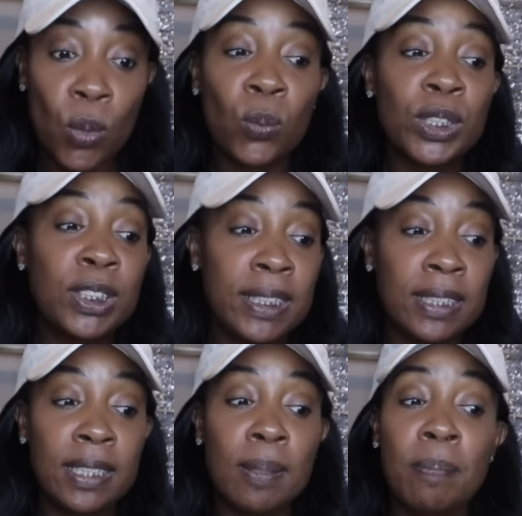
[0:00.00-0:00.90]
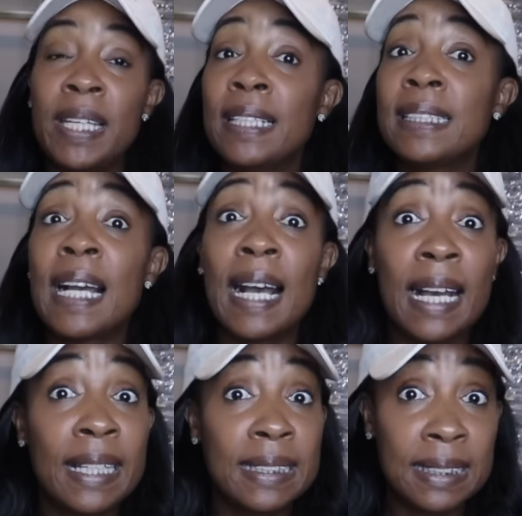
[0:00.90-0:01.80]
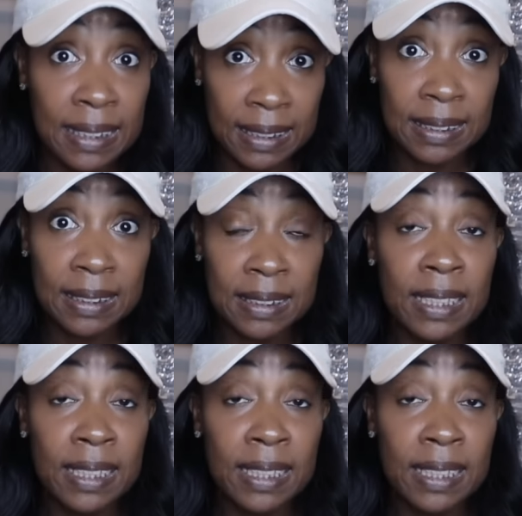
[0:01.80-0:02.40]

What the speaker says: We're still in the mid to high 6s.